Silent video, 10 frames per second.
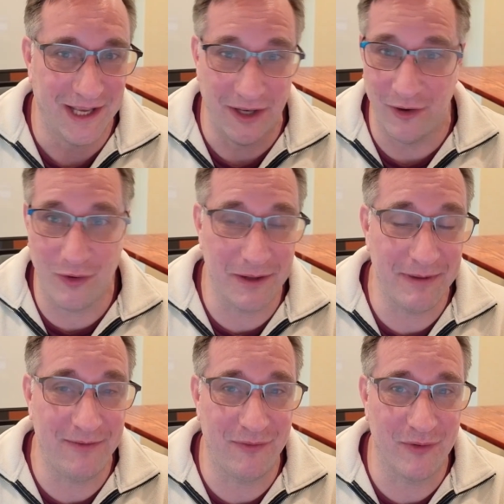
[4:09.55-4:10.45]
It had only
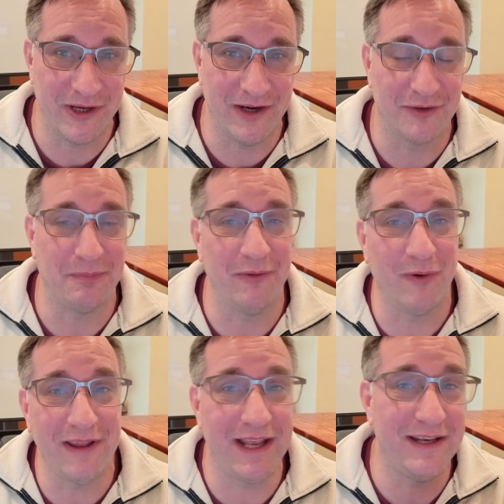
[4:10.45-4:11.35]
been 4 years, but
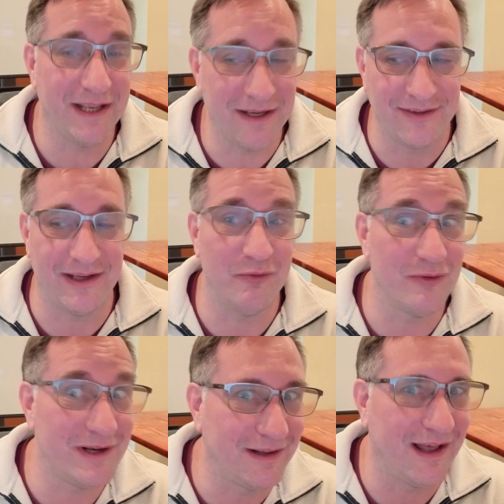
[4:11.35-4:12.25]
what they did is they
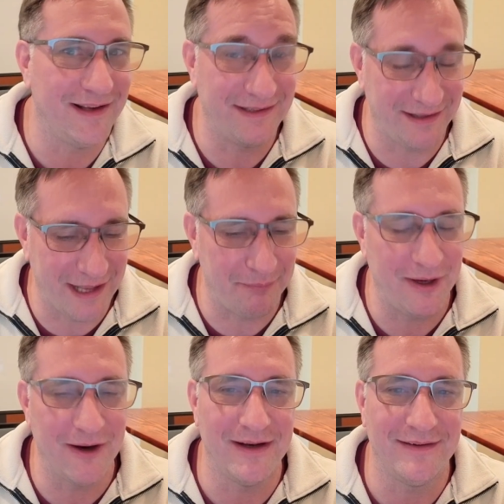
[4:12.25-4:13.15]
realized in that
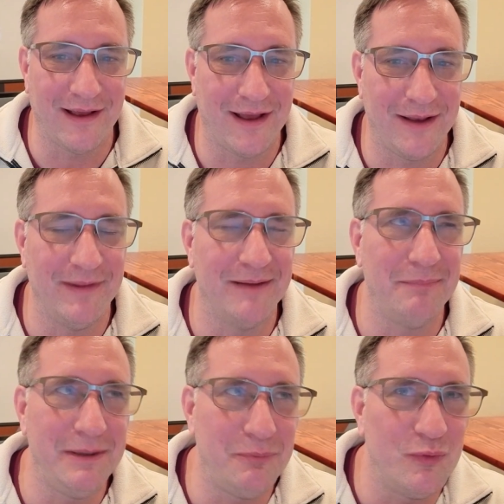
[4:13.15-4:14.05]
period of time that
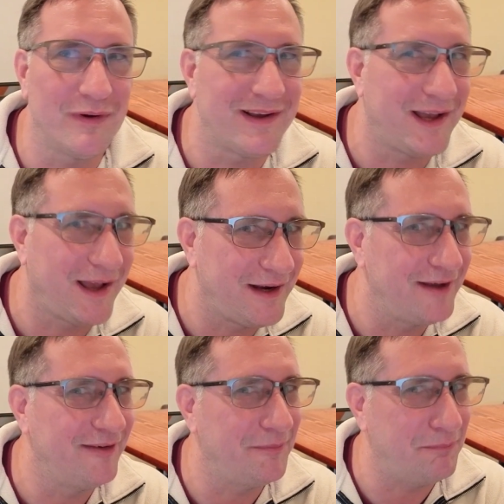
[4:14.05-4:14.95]
people were kind
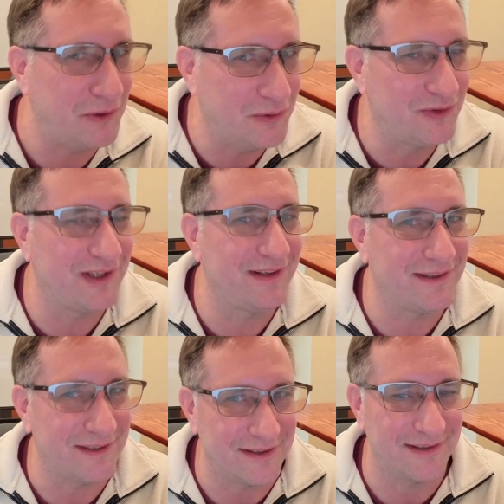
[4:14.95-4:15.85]
of abusing the
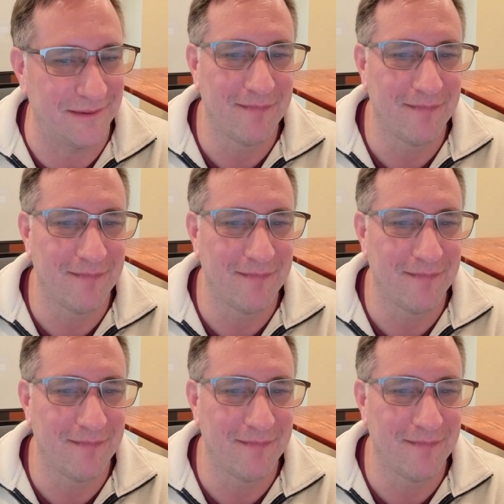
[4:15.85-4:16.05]
system.